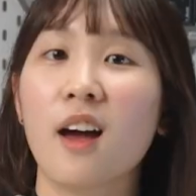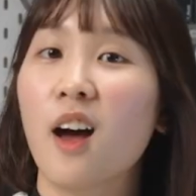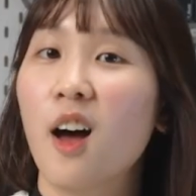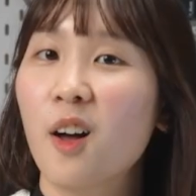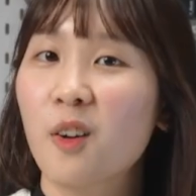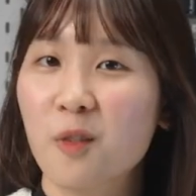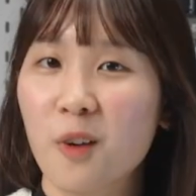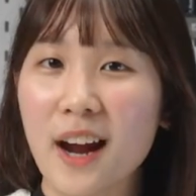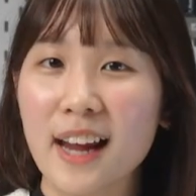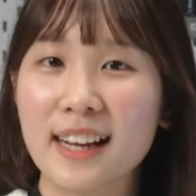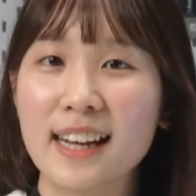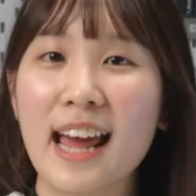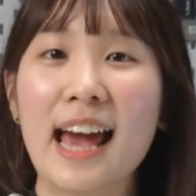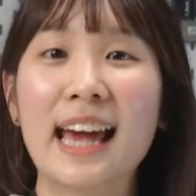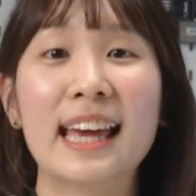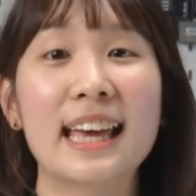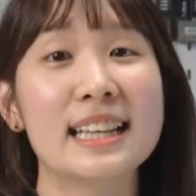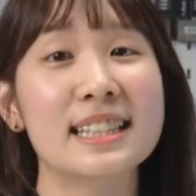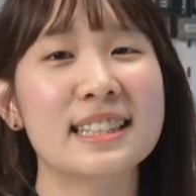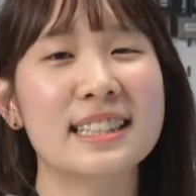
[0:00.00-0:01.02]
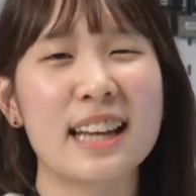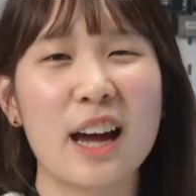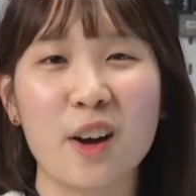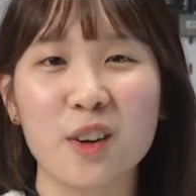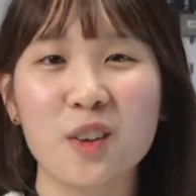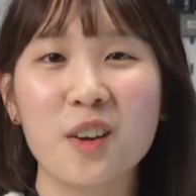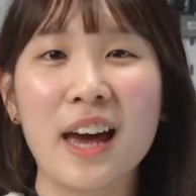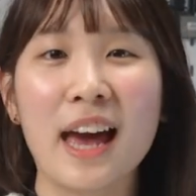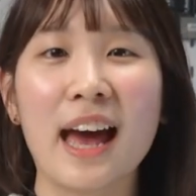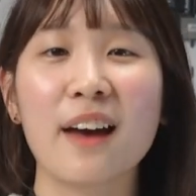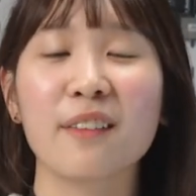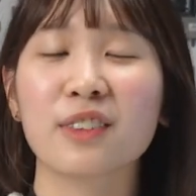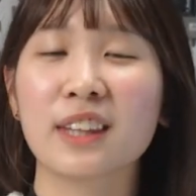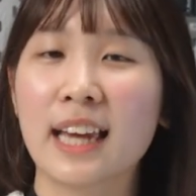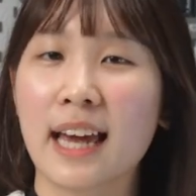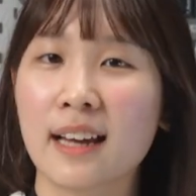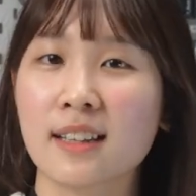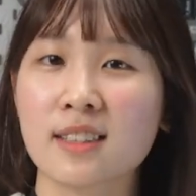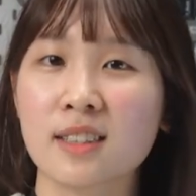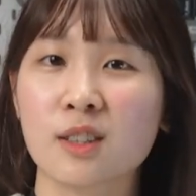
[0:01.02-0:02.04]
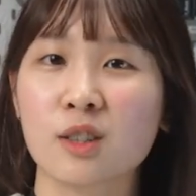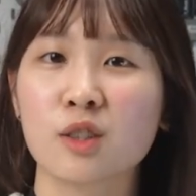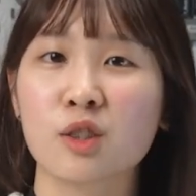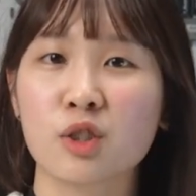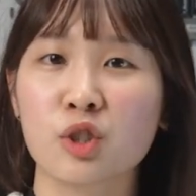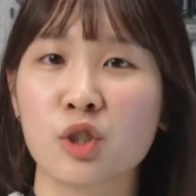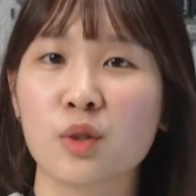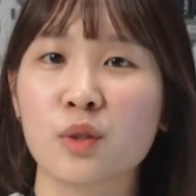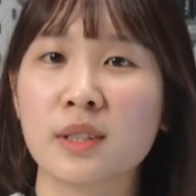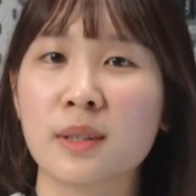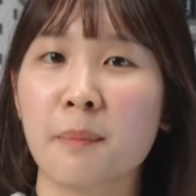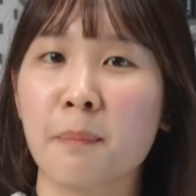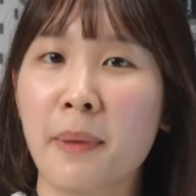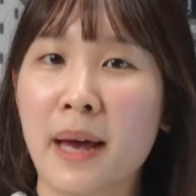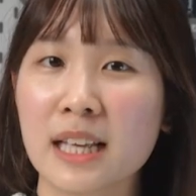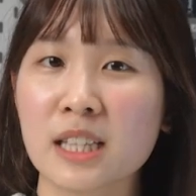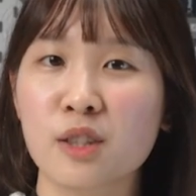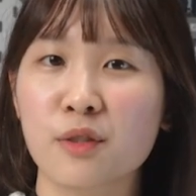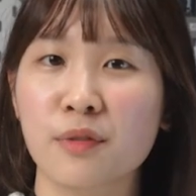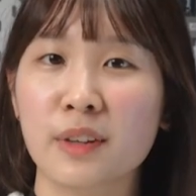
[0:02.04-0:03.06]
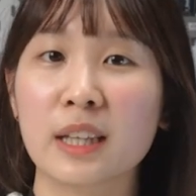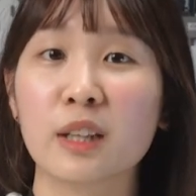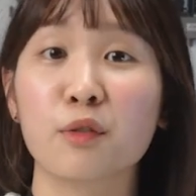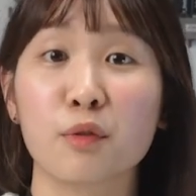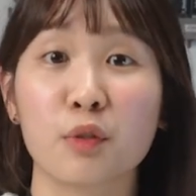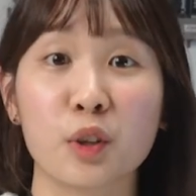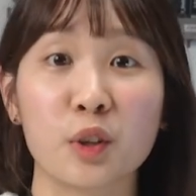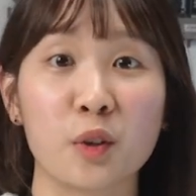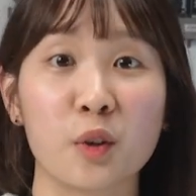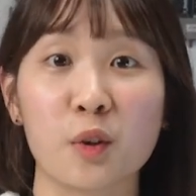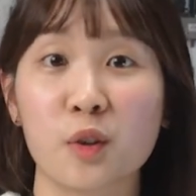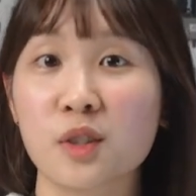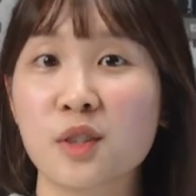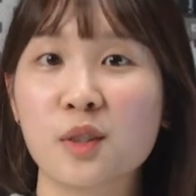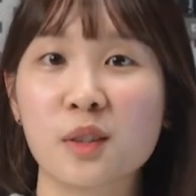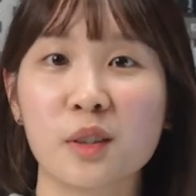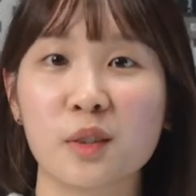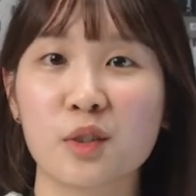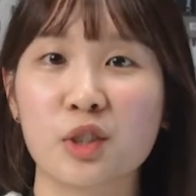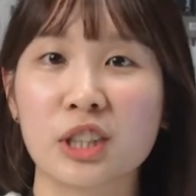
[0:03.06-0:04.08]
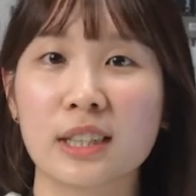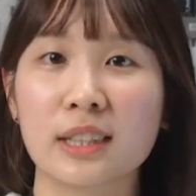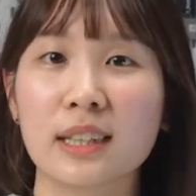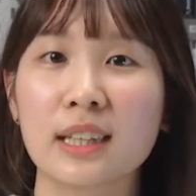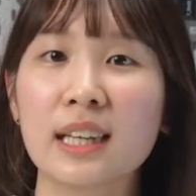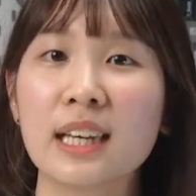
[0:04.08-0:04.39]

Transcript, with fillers: Alright, I guess now you have the answer to choose the best fit for your solution.